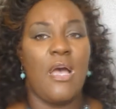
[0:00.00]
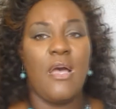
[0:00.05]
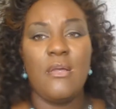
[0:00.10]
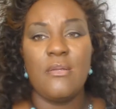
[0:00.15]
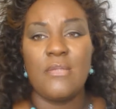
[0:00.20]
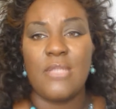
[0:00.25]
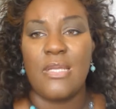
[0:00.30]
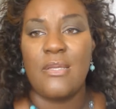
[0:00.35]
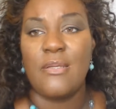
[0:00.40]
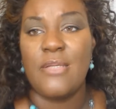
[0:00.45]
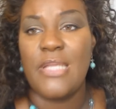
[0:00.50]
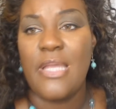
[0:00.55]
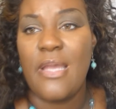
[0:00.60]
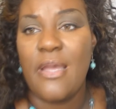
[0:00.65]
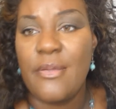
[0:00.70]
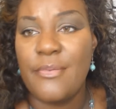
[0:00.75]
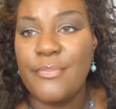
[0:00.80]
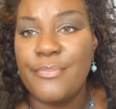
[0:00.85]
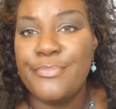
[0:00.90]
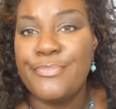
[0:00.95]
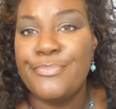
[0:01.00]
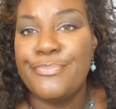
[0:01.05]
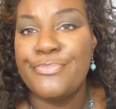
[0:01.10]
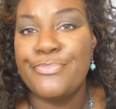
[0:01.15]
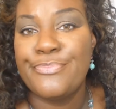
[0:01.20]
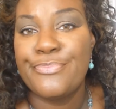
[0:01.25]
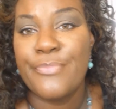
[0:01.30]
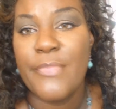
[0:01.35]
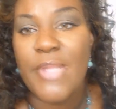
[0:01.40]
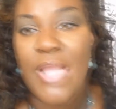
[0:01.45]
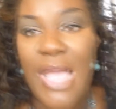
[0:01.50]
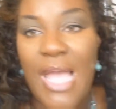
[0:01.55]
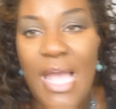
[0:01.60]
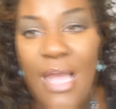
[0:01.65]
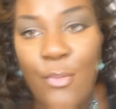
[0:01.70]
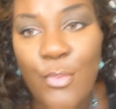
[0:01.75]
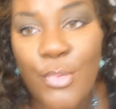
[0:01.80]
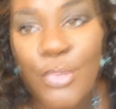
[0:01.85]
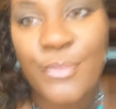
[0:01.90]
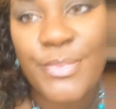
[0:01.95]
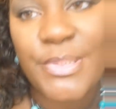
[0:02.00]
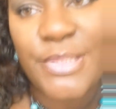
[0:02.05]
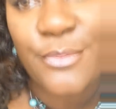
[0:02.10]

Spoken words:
Hold on, y'all. I will